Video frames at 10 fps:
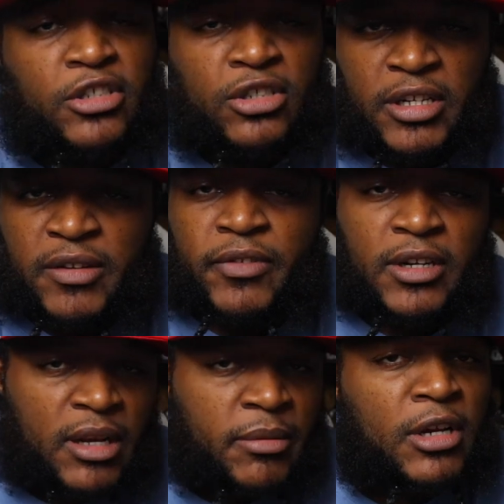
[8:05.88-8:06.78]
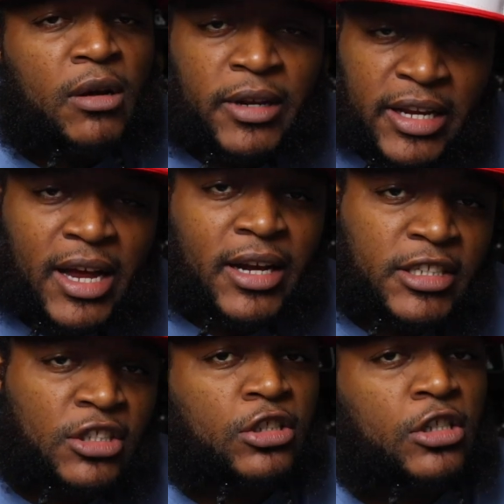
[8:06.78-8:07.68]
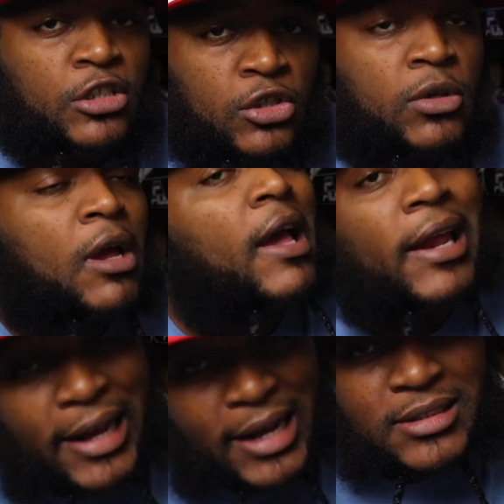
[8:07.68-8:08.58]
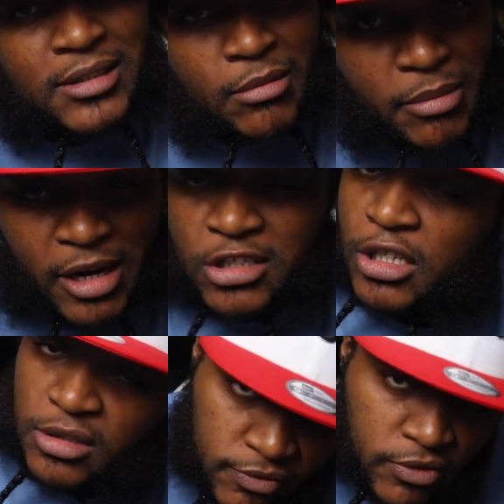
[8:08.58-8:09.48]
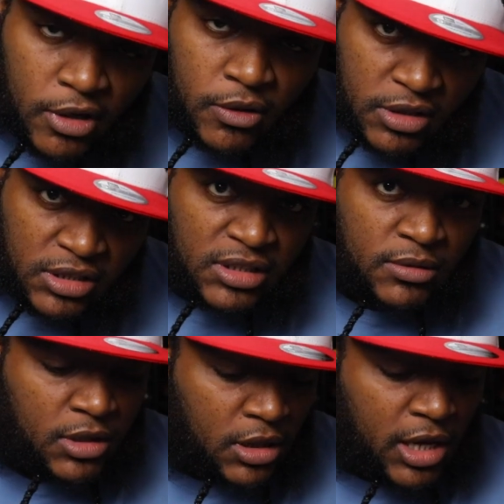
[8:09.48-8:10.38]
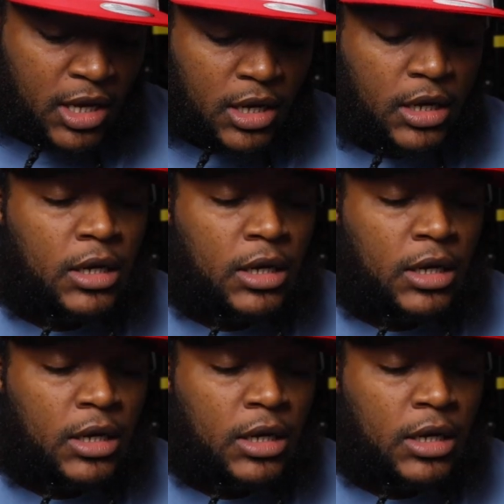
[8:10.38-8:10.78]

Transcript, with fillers: pretty sure he finna let me know what he got in his truck too. And I got something in my truck, so fuck with us to see what go down.